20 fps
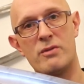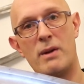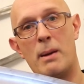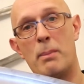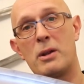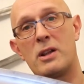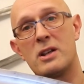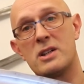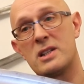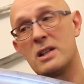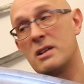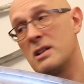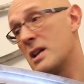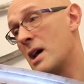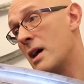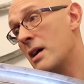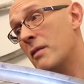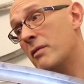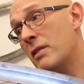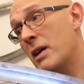replicas that
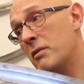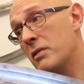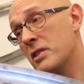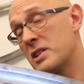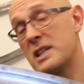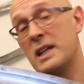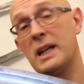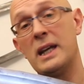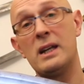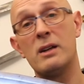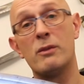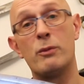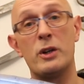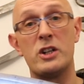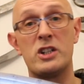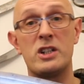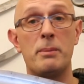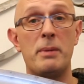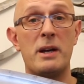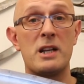I have ever seen, of
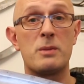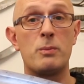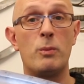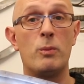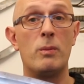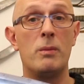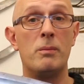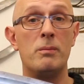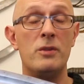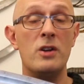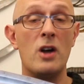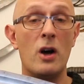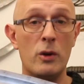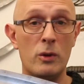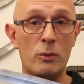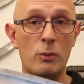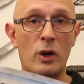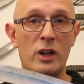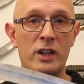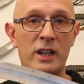which the best
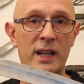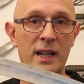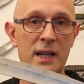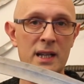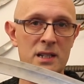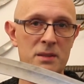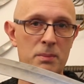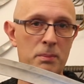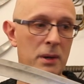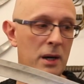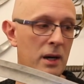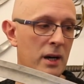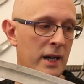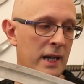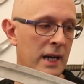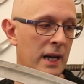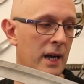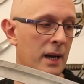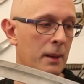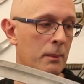known one is
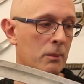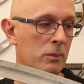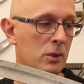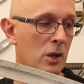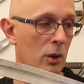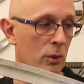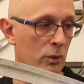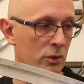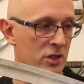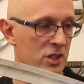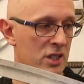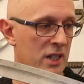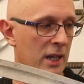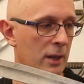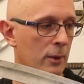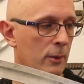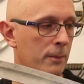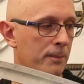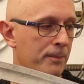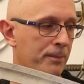by Cold
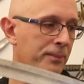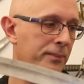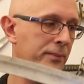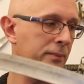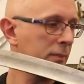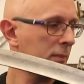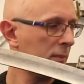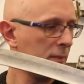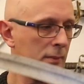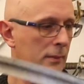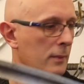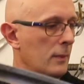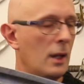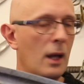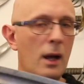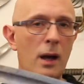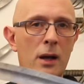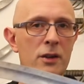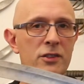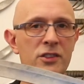Steel,
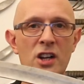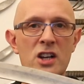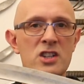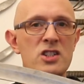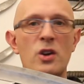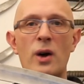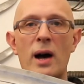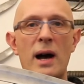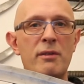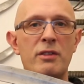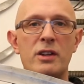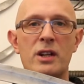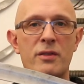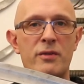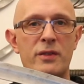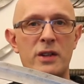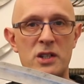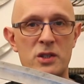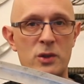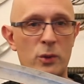does not have
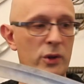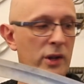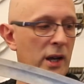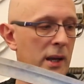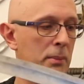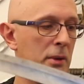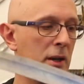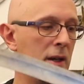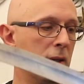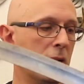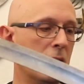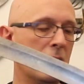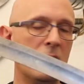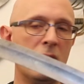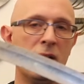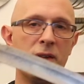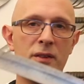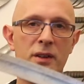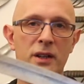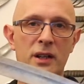enough distal taper.
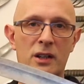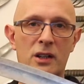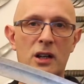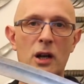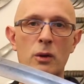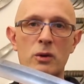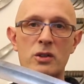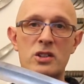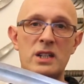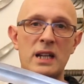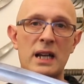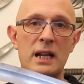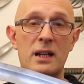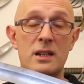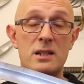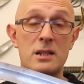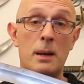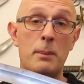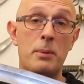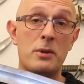The Cold Steel
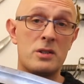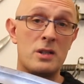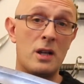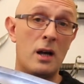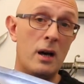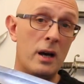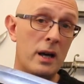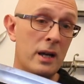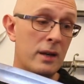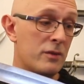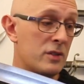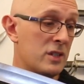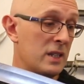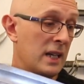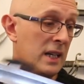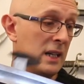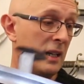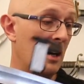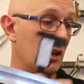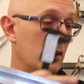examples that I have
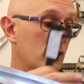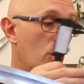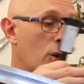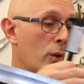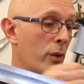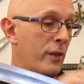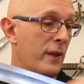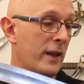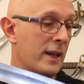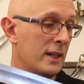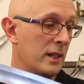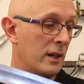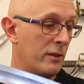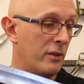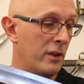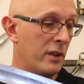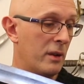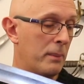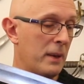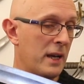seen are not thick enough
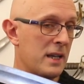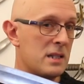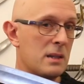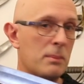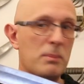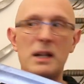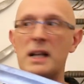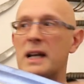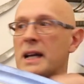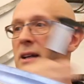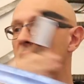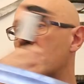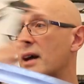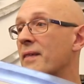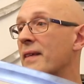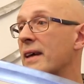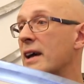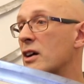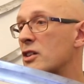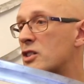at the base of the blade,
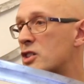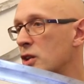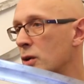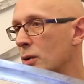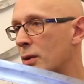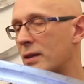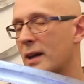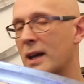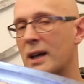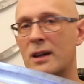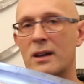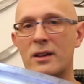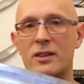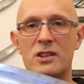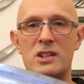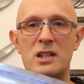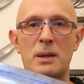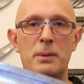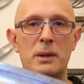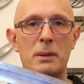and they are too thick at the
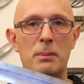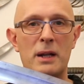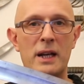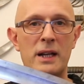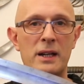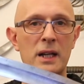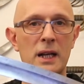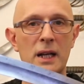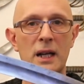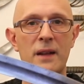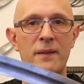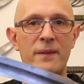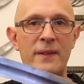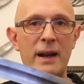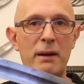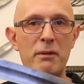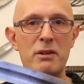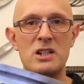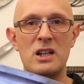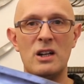tip of the blade.
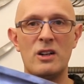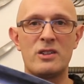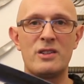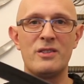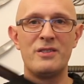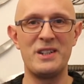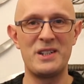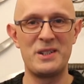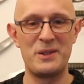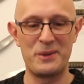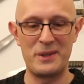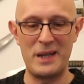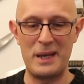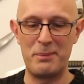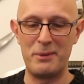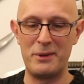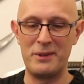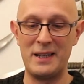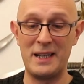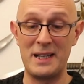There is a lot of distal
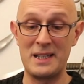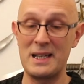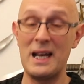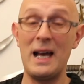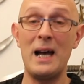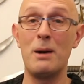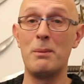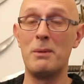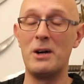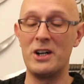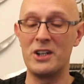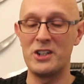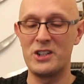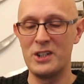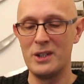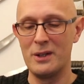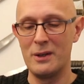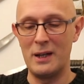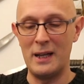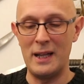taper in these. How much?
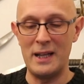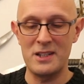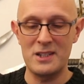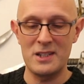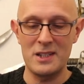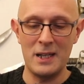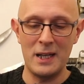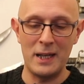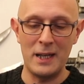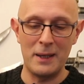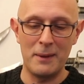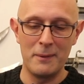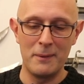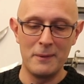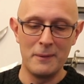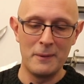Let's see.